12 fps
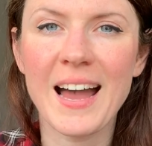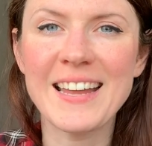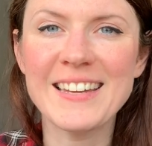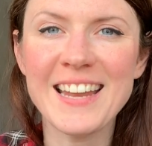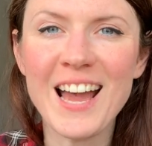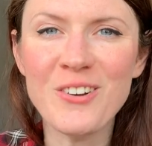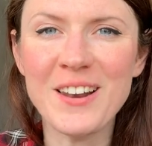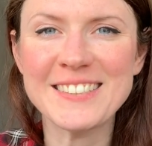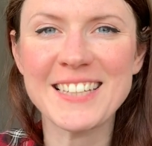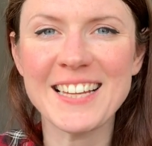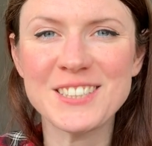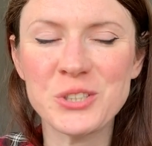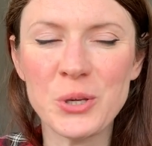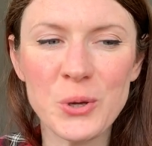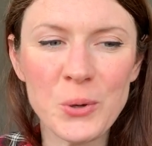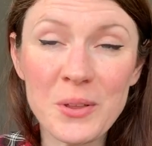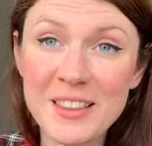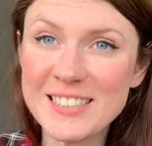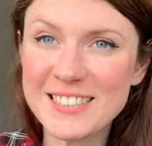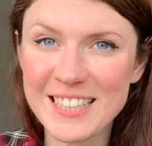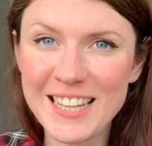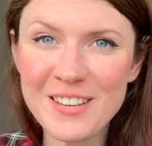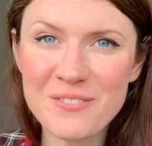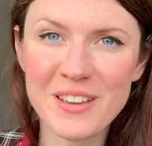And now let's get to the
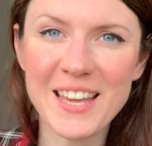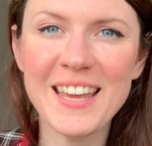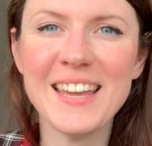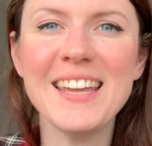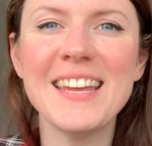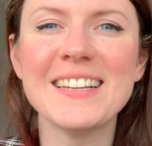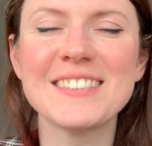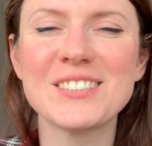CV.